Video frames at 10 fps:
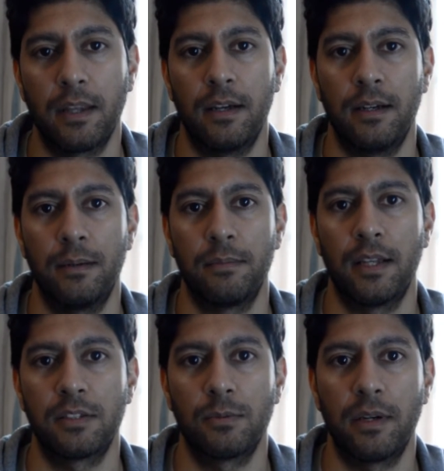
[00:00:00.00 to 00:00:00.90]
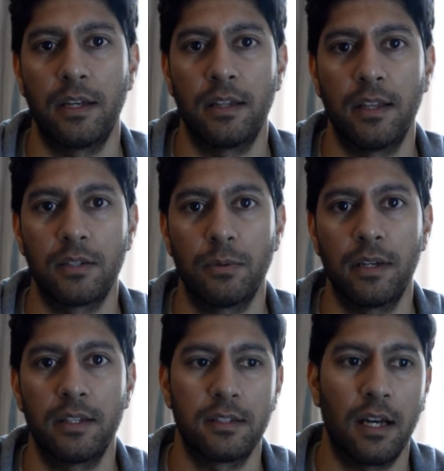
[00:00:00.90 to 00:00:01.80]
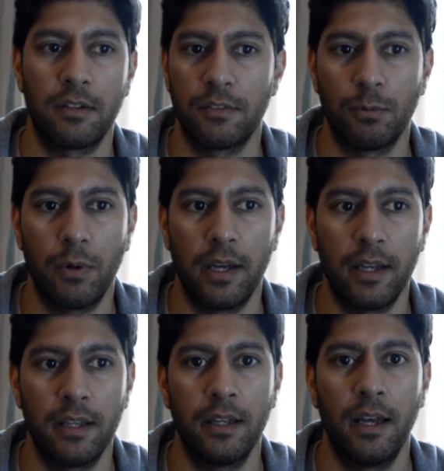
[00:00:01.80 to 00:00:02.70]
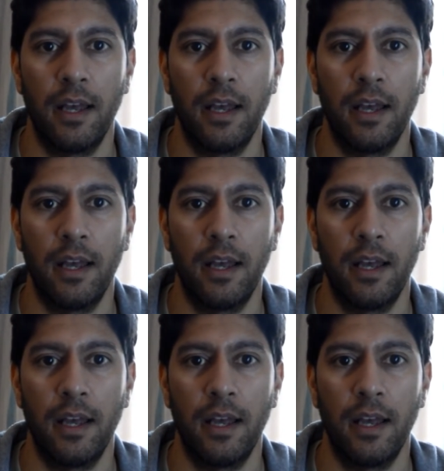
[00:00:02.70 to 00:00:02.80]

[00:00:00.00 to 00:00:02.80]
That way it's out of the way.